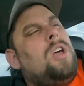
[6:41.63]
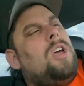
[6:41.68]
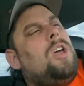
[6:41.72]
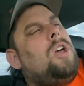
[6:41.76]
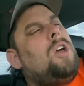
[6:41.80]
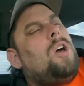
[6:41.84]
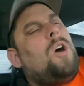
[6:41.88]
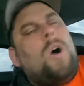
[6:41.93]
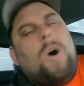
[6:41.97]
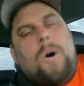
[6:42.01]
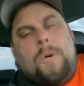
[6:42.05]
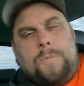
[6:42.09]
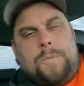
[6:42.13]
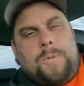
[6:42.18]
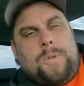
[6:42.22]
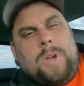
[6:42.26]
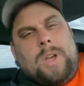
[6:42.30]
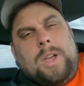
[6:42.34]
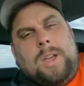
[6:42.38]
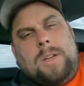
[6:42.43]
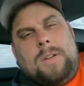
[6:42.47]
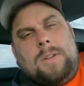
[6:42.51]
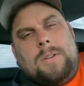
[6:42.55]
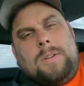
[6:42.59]

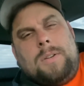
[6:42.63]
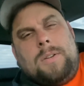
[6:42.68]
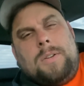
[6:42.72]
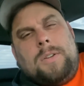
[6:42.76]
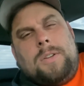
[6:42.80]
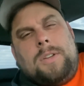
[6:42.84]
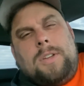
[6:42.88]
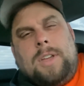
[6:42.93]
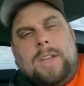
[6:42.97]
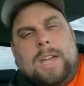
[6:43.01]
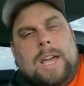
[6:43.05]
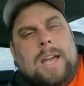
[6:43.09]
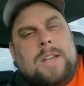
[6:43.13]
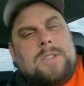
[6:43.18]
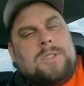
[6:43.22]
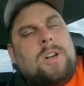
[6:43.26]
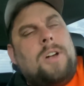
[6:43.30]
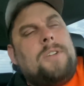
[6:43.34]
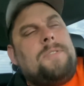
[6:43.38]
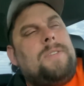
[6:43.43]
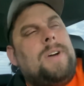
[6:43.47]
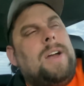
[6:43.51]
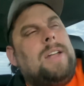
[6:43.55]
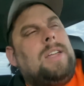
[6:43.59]
hopefully you guys
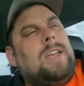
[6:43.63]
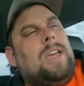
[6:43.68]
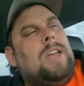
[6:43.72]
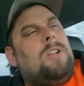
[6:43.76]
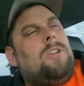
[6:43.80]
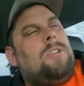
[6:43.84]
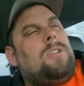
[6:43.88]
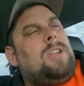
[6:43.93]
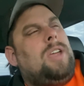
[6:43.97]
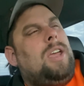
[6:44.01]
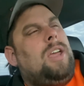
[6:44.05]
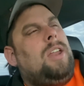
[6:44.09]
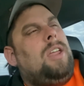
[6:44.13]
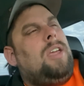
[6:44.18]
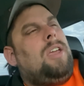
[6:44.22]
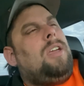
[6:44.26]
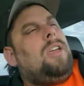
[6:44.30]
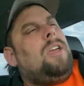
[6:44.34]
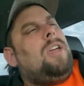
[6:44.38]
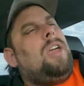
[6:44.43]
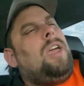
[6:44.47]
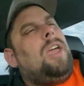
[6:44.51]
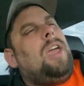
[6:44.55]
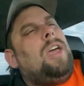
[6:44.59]
all find it
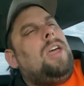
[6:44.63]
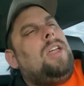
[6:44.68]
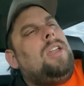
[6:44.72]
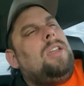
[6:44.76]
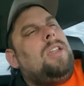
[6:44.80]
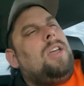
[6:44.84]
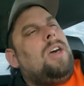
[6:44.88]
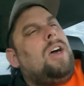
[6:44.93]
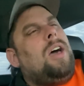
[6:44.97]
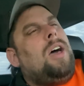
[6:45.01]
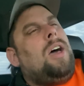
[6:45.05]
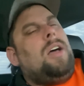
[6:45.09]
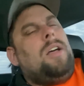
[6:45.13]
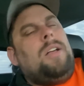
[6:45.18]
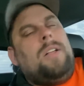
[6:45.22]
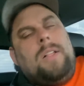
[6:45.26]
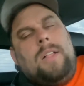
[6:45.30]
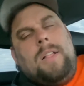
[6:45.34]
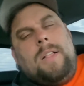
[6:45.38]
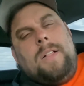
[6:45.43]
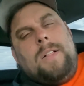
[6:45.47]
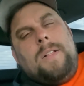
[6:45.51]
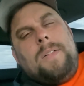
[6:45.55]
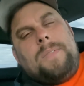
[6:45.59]
entertaining. And
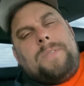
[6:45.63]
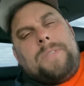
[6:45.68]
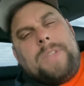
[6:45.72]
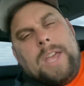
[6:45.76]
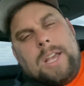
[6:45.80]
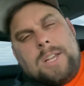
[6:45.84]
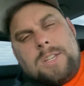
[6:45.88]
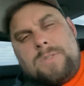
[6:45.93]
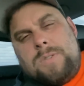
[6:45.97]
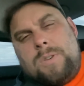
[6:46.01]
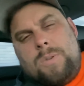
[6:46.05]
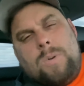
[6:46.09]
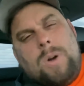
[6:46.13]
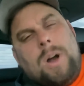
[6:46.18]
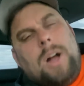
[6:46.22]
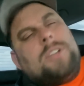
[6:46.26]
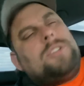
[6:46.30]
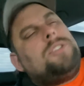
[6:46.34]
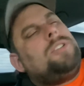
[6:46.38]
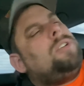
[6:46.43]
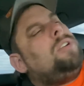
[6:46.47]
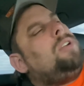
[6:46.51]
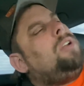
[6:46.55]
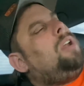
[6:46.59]
thanks for
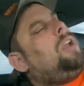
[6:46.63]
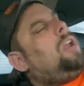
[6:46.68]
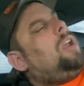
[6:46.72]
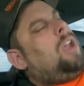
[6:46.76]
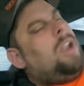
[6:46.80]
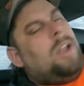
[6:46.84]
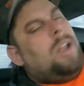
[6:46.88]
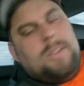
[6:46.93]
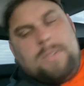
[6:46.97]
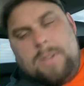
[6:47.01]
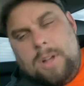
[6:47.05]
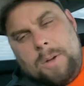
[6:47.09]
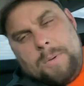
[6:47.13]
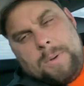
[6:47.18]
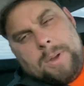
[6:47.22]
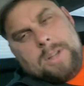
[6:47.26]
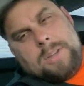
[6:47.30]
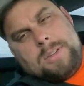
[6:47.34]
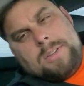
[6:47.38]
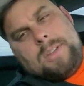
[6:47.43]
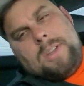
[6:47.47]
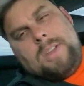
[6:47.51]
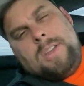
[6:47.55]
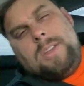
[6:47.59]
watching. And as
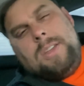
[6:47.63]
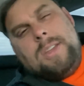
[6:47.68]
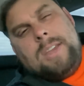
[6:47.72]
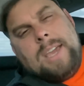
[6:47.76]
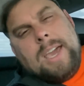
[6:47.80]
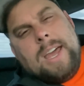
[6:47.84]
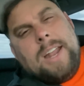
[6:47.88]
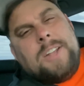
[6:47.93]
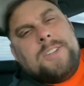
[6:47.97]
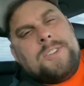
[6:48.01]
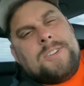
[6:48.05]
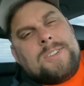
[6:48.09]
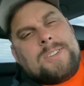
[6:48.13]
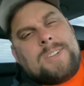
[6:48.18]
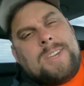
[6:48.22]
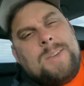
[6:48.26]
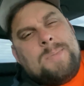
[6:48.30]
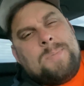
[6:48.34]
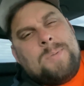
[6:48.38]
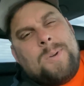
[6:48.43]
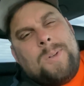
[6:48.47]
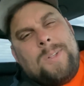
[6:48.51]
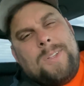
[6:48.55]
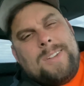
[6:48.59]
always, you got to just
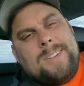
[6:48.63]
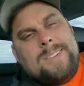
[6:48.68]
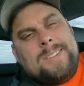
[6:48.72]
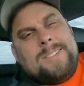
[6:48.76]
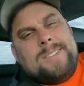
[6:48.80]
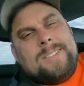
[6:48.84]
keep rolling.